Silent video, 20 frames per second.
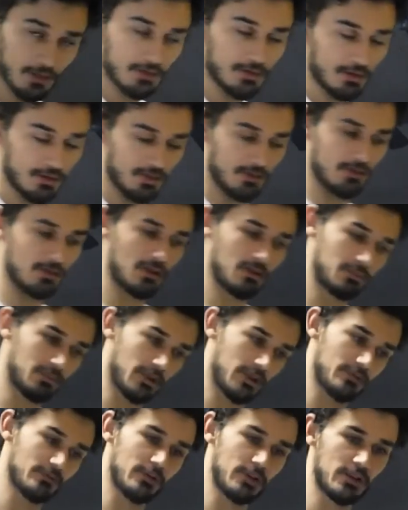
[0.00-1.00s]
so I'm
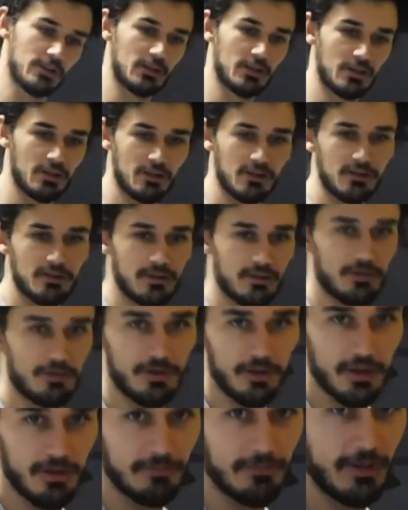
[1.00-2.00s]
getting ready to go to the
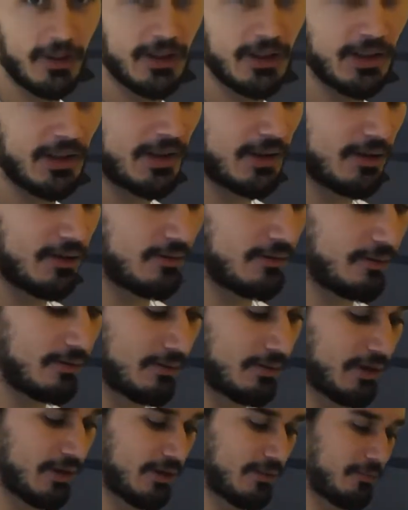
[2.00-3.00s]
gym right now.
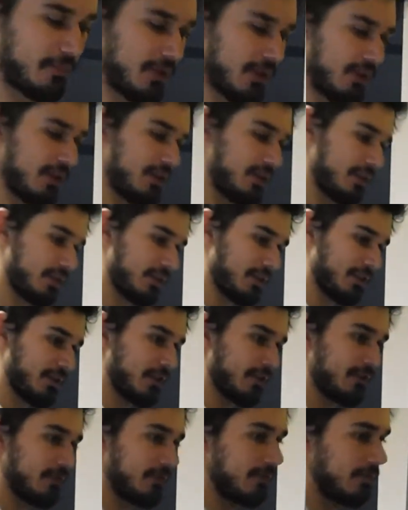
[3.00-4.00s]
Gonna make
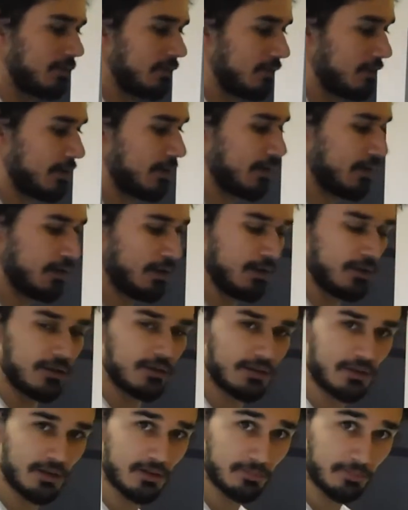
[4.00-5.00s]
a
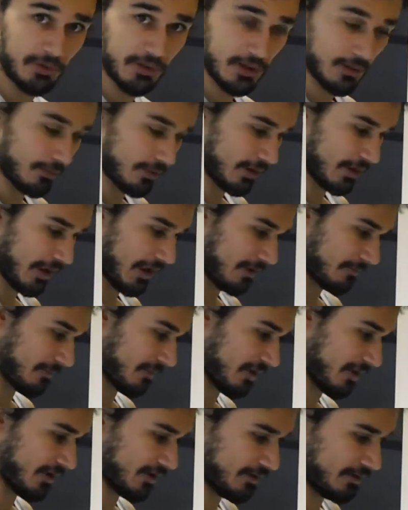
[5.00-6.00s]
little pre-workout
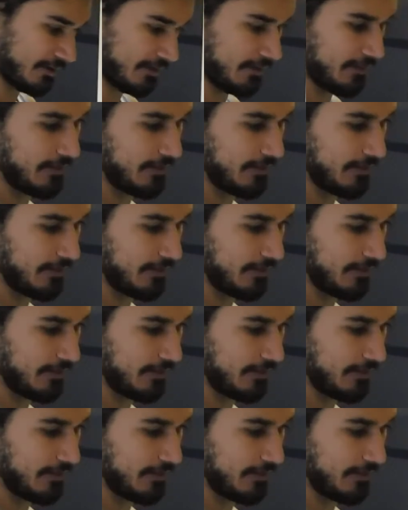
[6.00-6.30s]
meal.